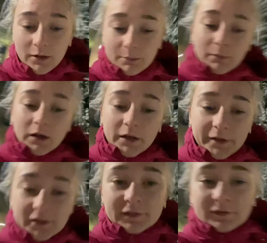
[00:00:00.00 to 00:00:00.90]

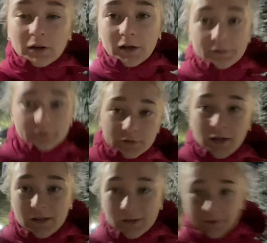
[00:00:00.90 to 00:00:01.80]
minus five,
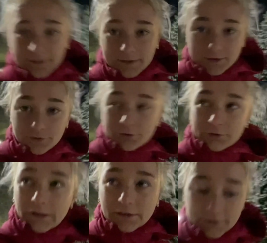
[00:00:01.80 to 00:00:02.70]
like it's
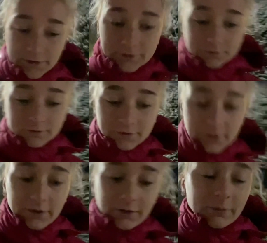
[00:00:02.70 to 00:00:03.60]
freezing,
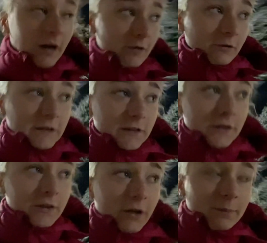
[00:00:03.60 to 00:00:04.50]
but I wanted to
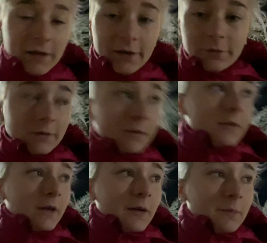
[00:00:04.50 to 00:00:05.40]
come out
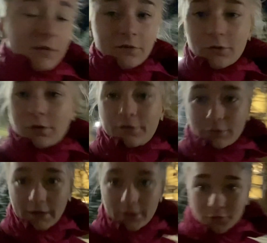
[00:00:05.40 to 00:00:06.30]
before
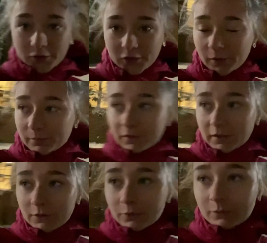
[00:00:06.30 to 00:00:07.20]
everyone else comes
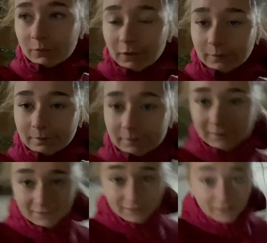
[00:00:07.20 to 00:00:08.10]
out and
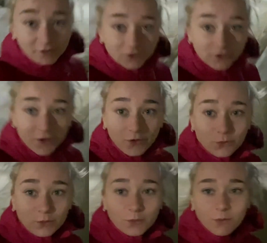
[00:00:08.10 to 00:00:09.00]
see the snow.
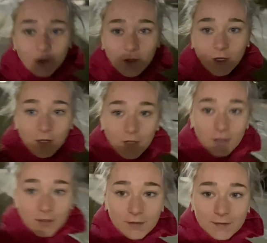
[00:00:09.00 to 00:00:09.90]

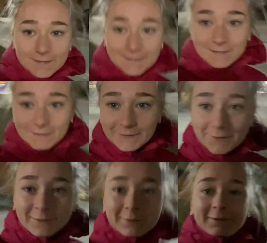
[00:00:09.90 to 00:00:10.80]
It's so
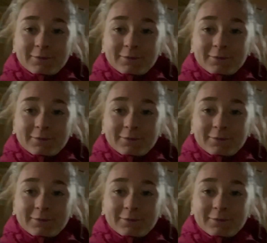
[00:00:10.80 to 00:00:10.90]
cool.